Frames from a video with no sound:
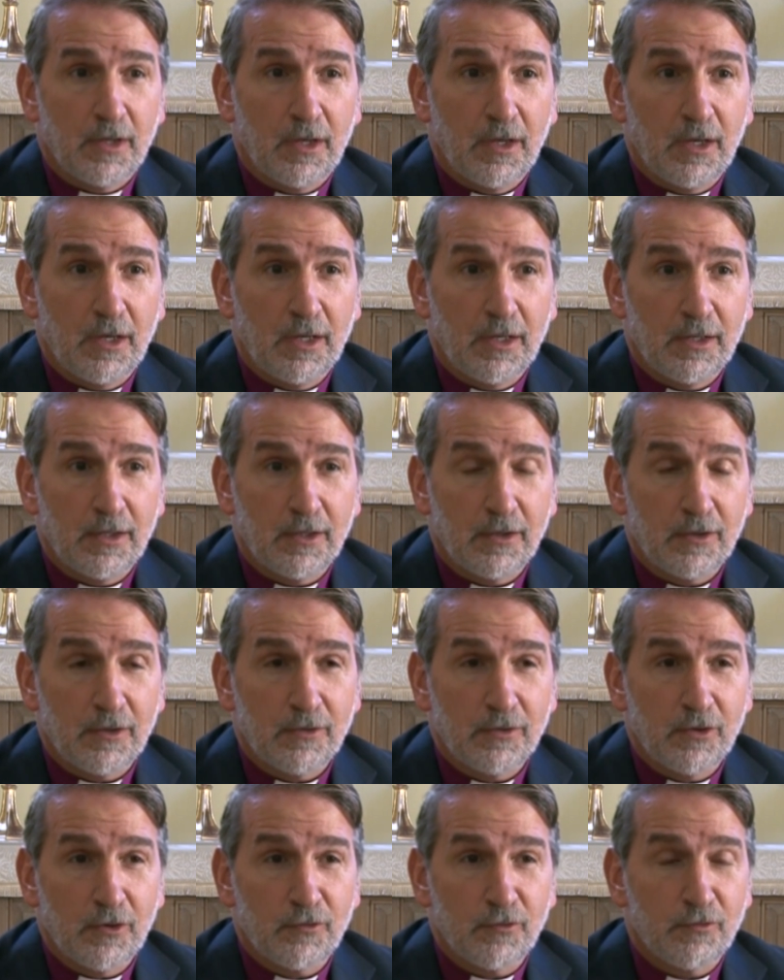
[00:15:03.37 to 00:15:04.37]

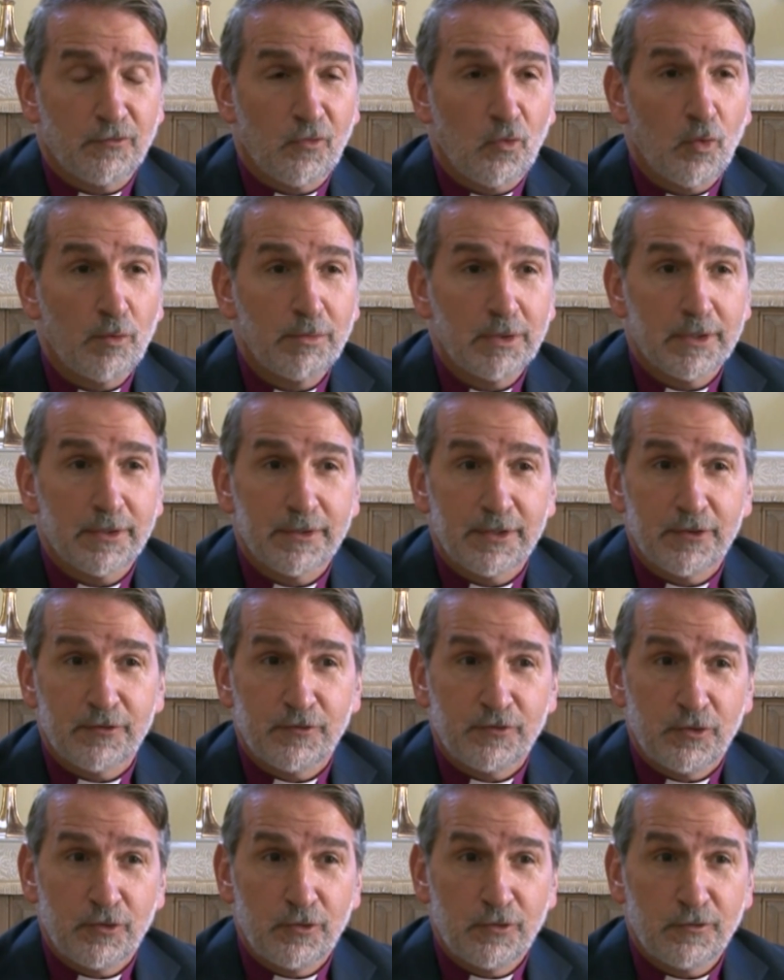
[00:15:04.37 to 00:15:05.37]
there's a formula
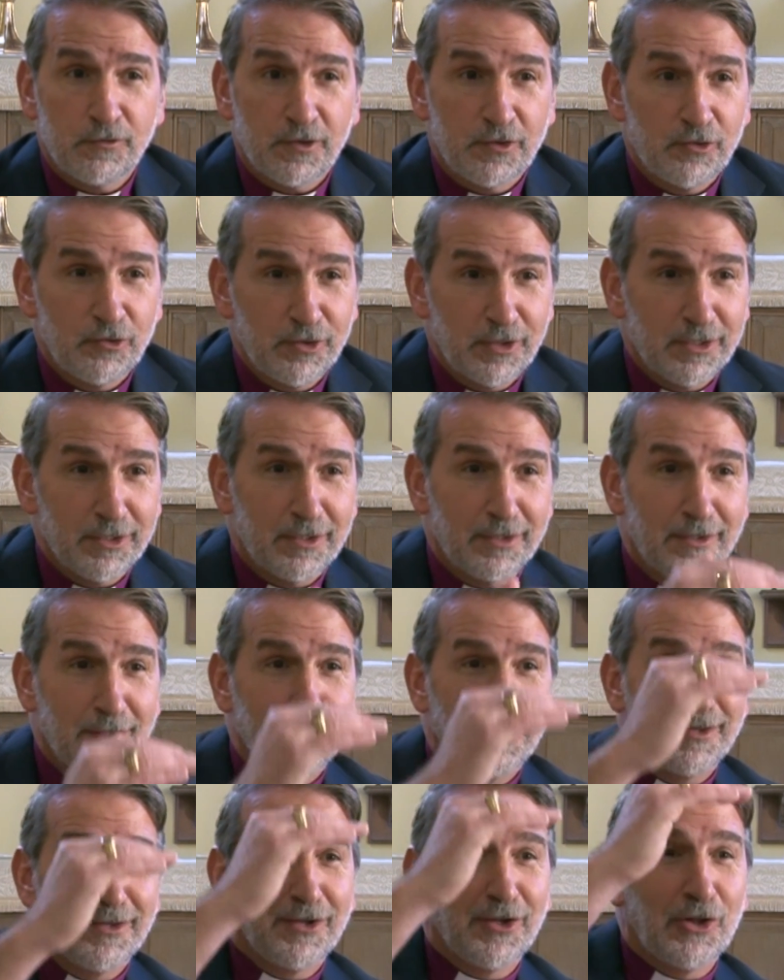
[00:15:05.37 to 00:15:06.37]
that's used and you get
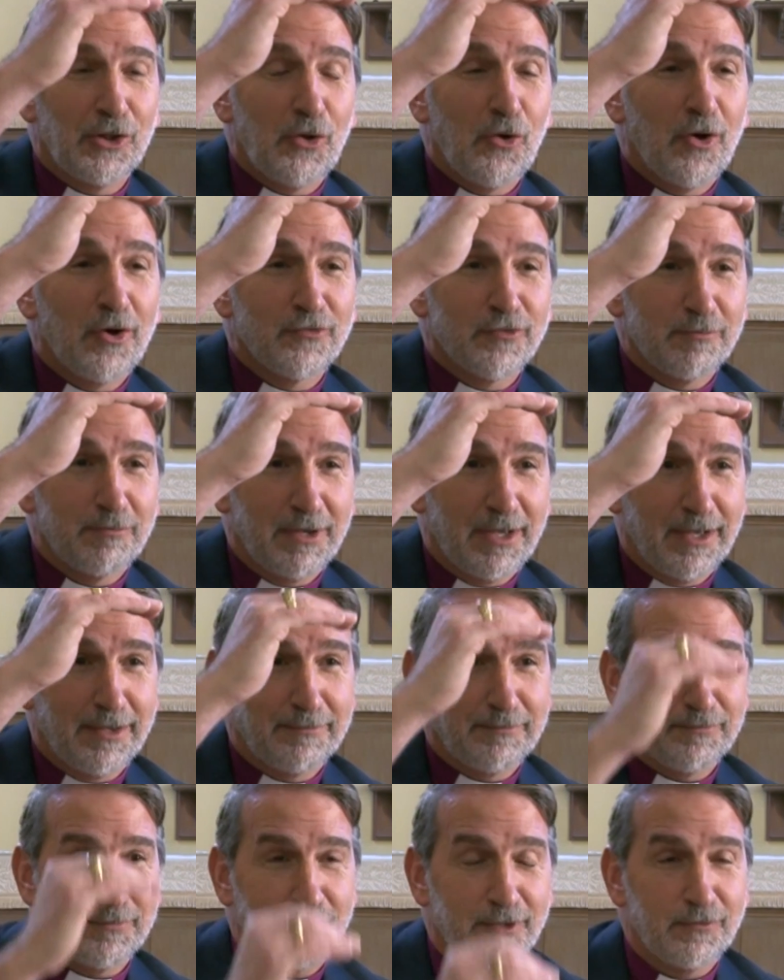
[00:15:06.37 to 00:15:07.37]
a large
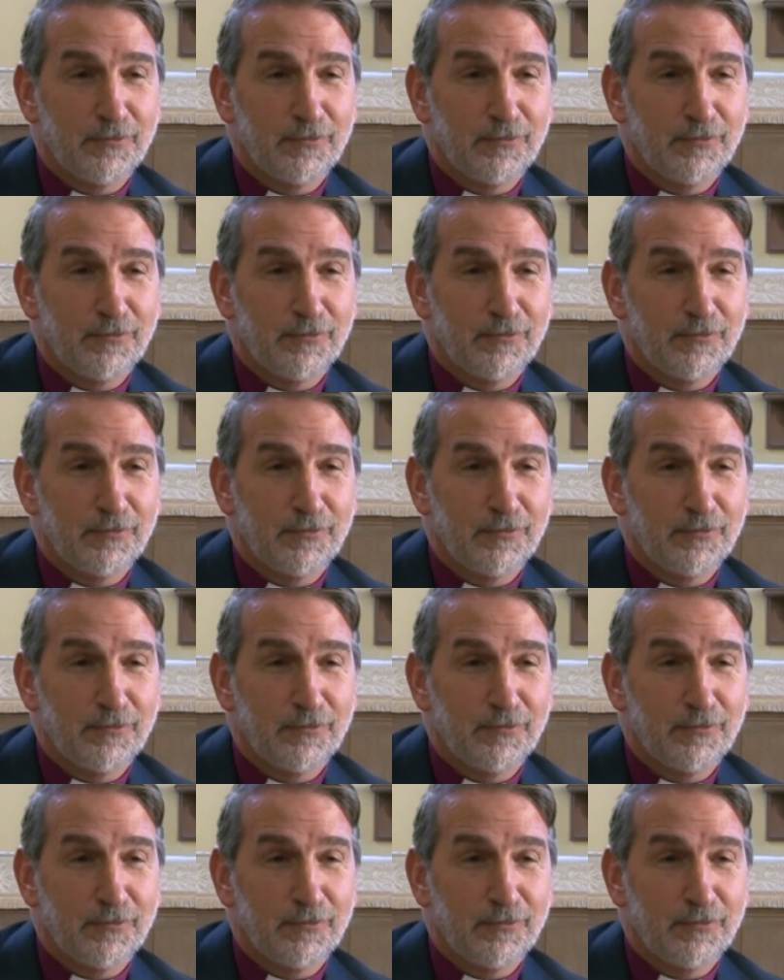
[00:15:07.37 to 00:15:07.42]
amount.